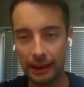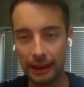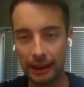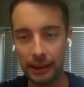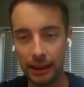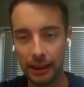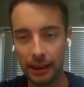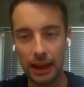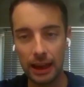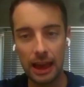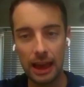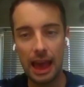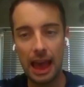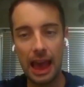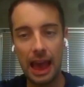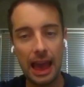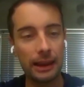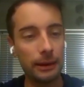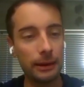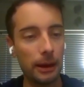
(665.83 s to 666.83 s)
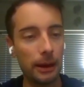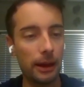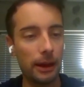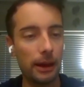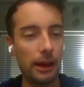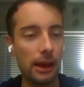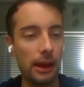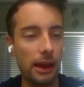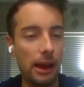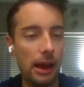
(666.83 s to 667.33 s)
And
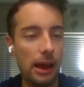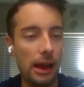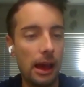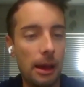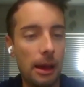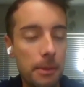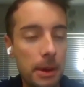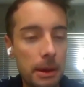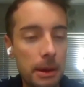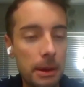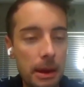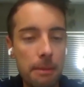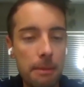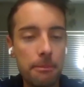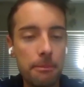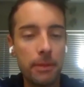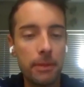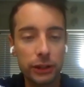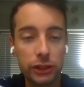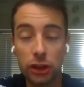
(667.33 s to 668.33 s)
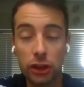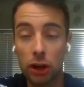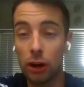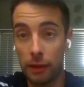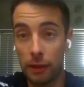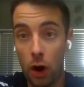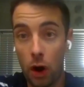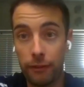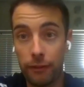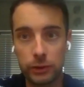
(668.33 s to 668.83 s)
I mean, in Minnesota, their offense,
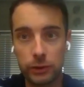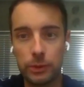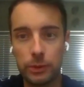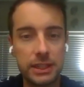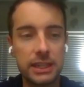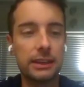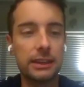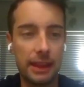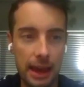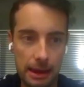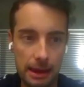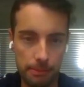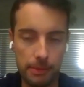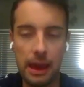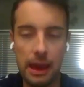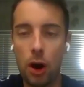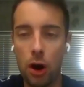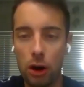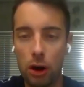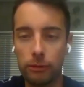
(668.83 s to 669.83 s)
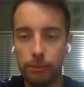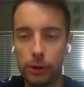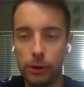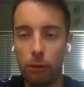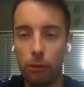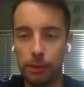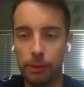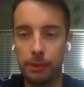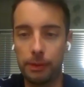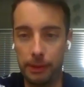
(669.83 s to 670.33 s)
we've seen they are,
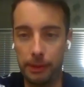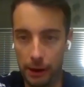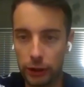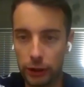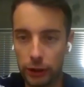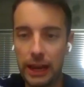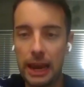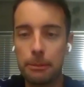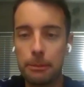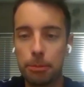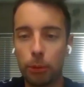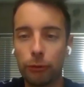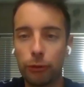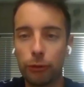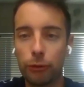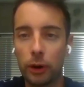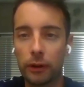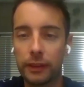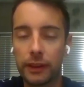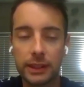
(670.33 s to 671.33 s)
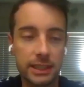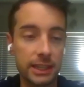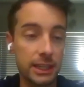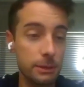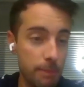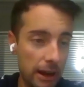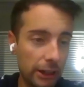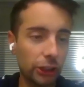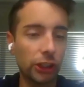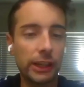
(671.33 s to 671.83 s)
they're capable of doing things,
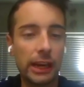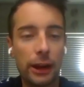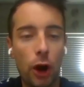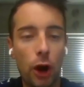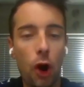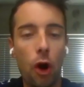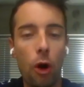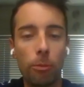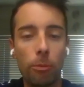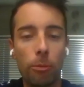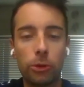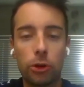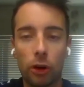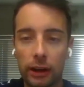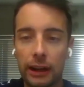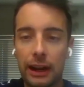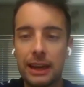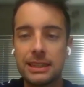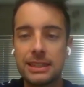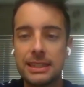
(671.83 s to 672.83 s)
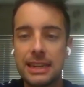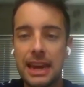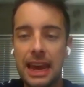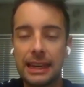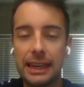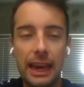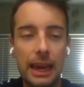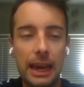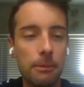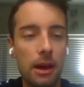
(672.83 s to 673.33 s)
especially at home during a nice day game.